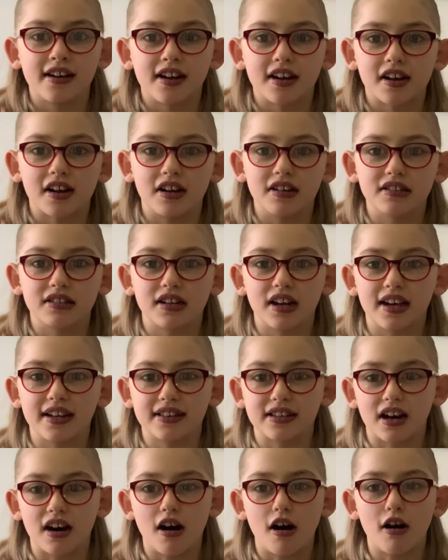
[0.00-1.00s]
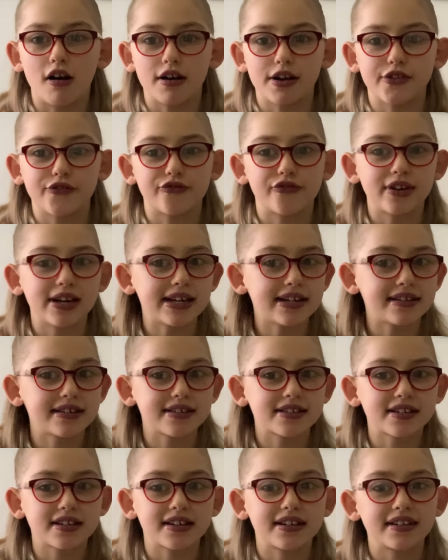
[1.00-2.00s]
kind of like the high
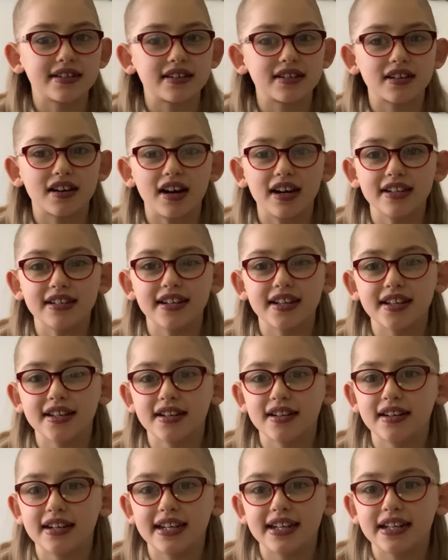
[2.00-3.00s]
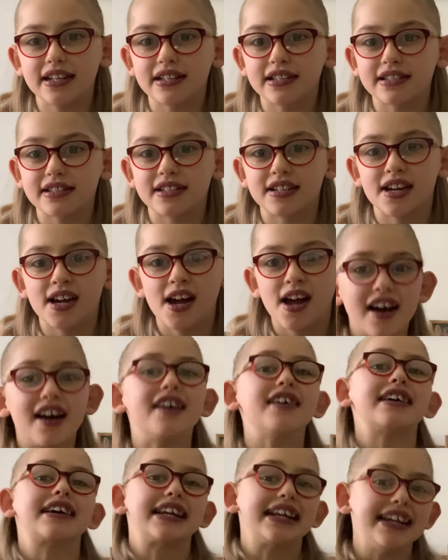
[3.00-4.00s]
risk kind of list.
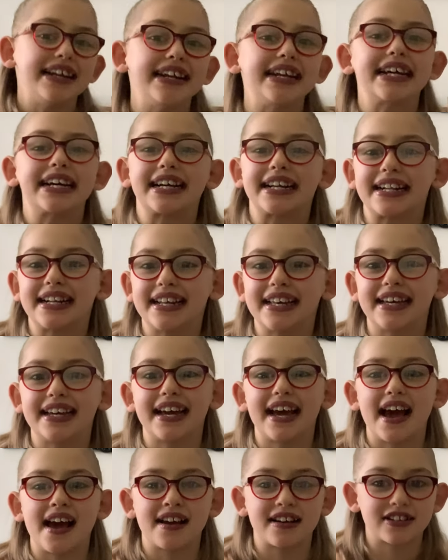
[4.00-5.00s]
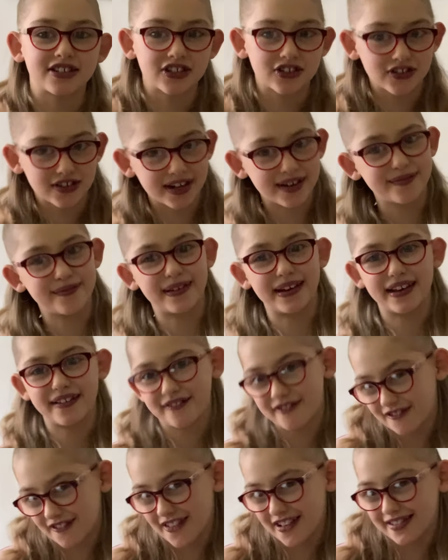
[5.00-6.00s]
Clinically extremely
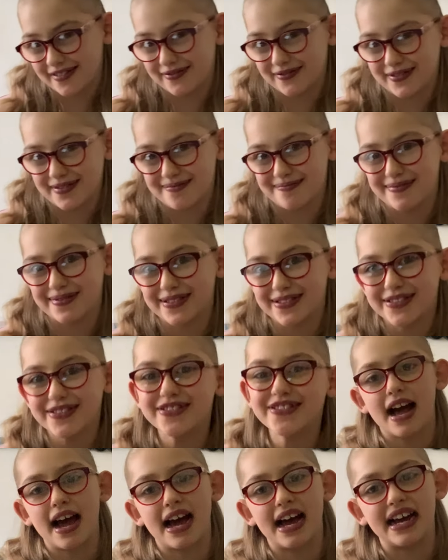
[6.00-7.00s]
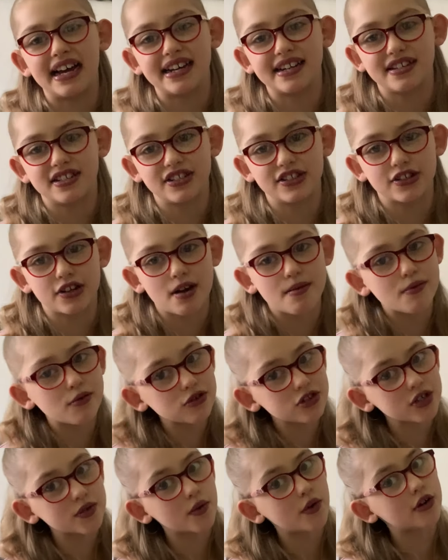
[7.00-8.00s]
vulnerable. And I'm
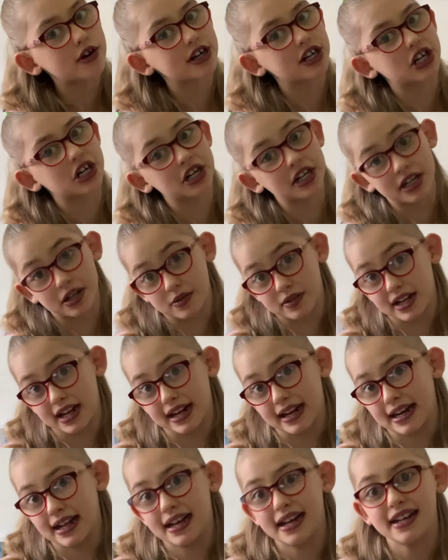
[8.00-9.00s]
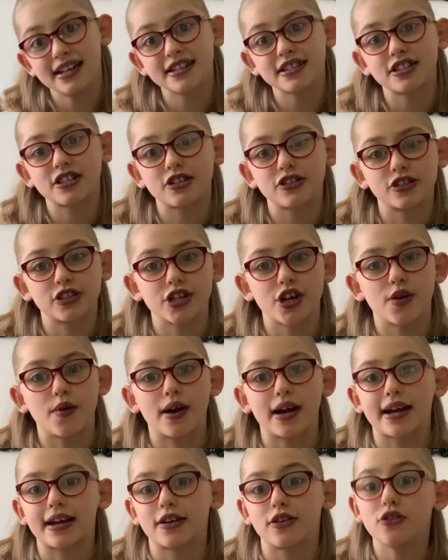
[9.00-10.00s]
also on a shielding list, so
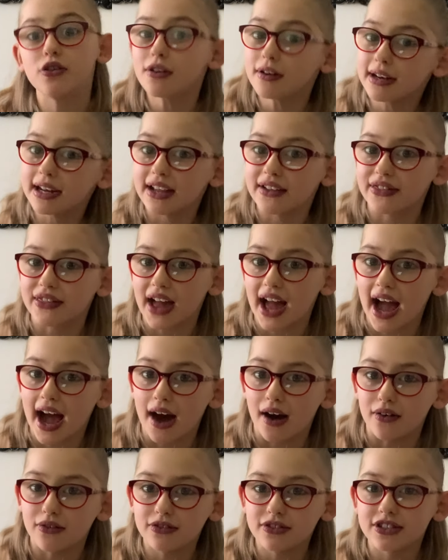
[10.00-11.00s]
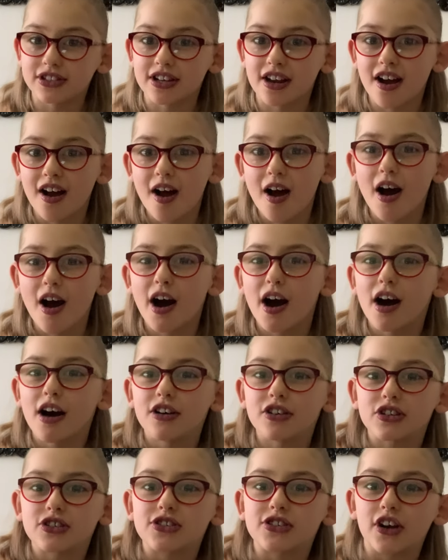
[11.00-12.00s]
I cannot leave the house.
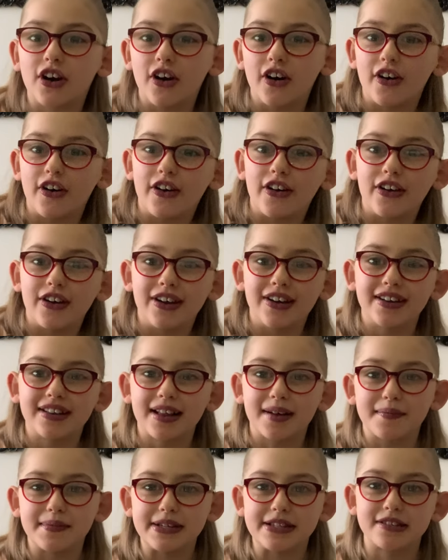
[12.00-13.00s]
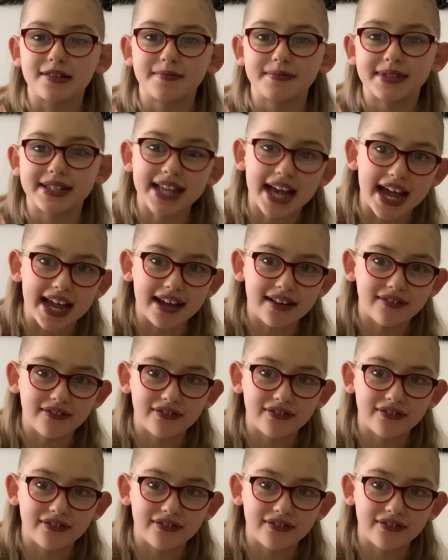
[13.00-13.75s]
So that means I'm safe.